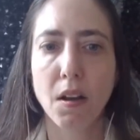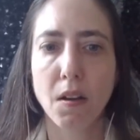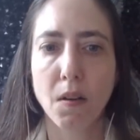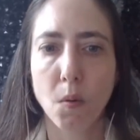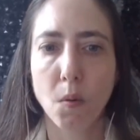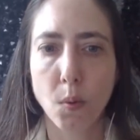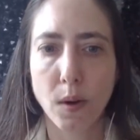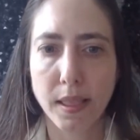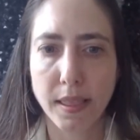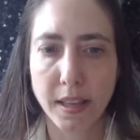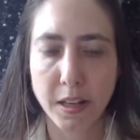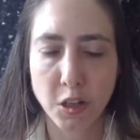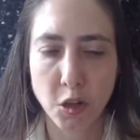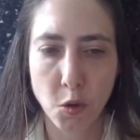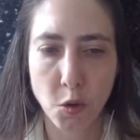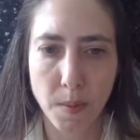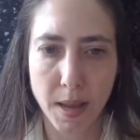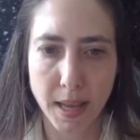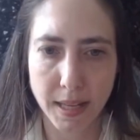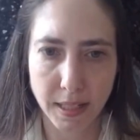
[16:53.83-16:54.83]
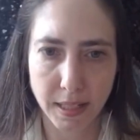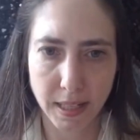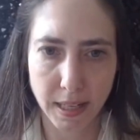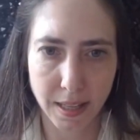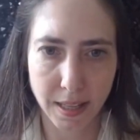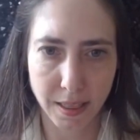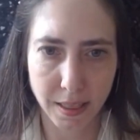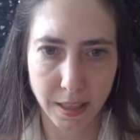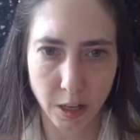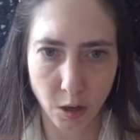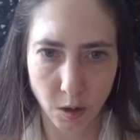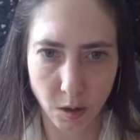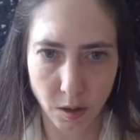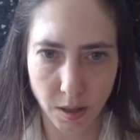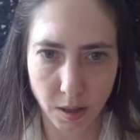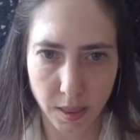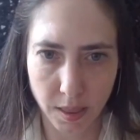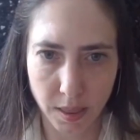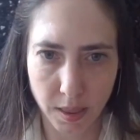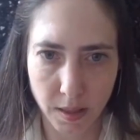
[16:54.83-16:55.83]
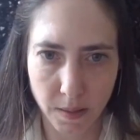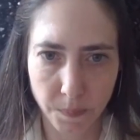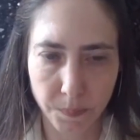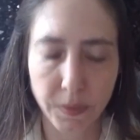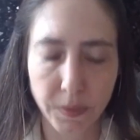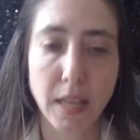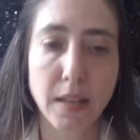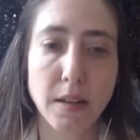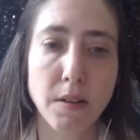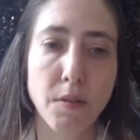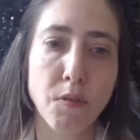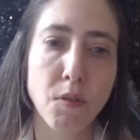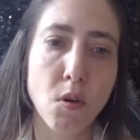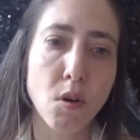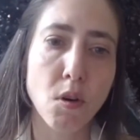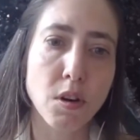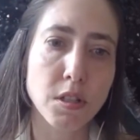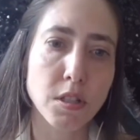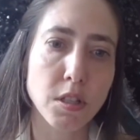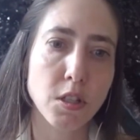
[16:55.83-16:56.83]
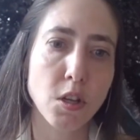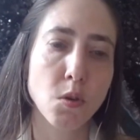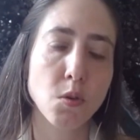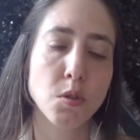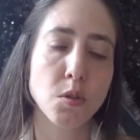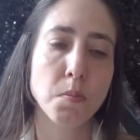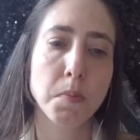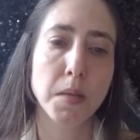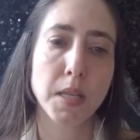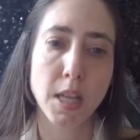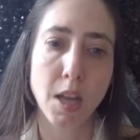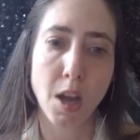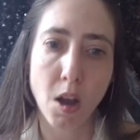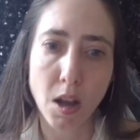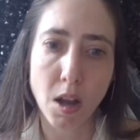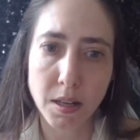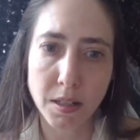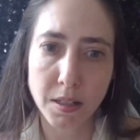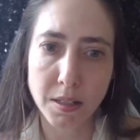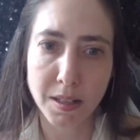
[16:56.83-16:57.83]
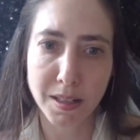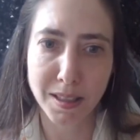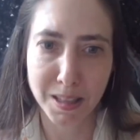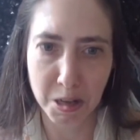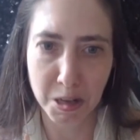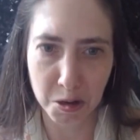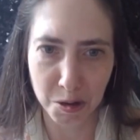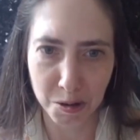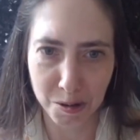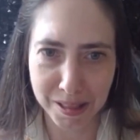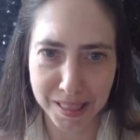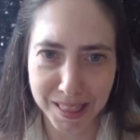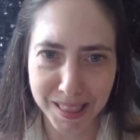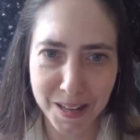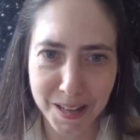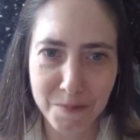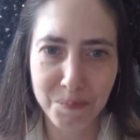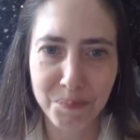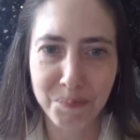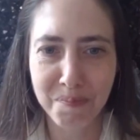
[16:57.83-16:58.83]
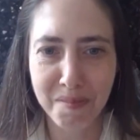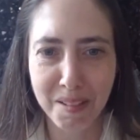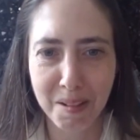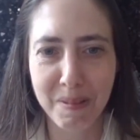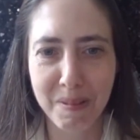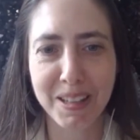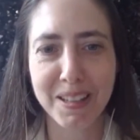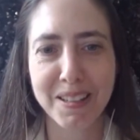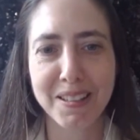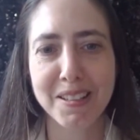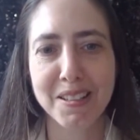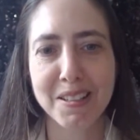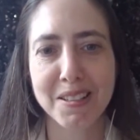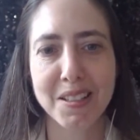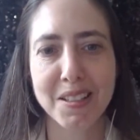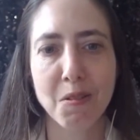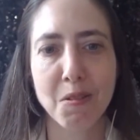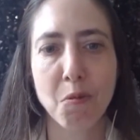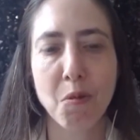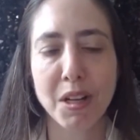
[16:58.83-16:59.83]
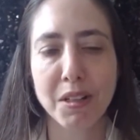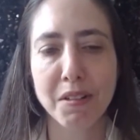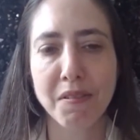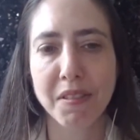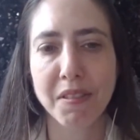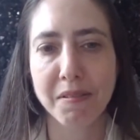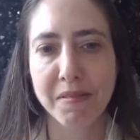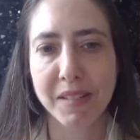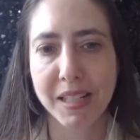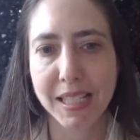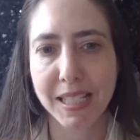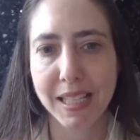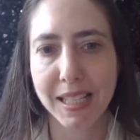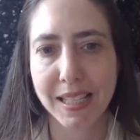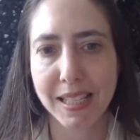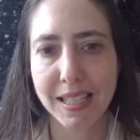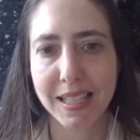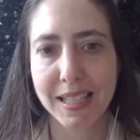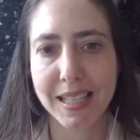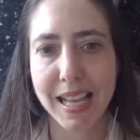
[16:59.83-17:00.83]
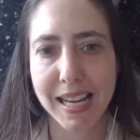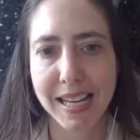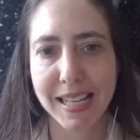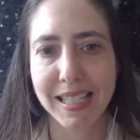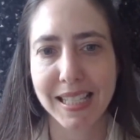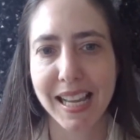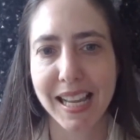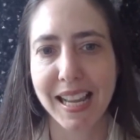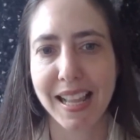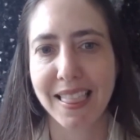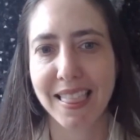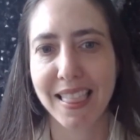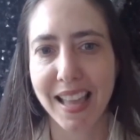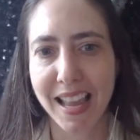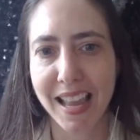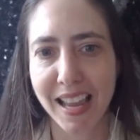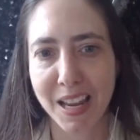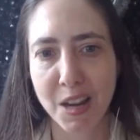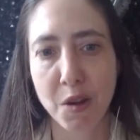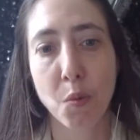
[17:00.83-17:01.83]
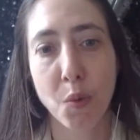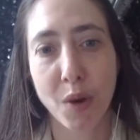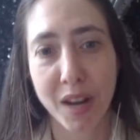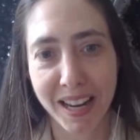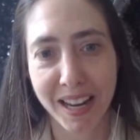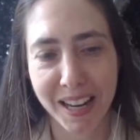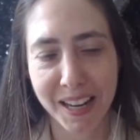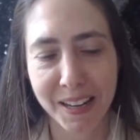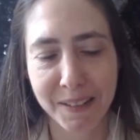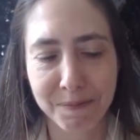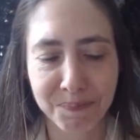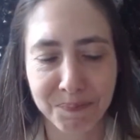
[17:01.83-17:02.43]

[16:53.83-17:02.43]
within humanity and the earth. And of course, it goes beyond the earth because one of the reasons they say we,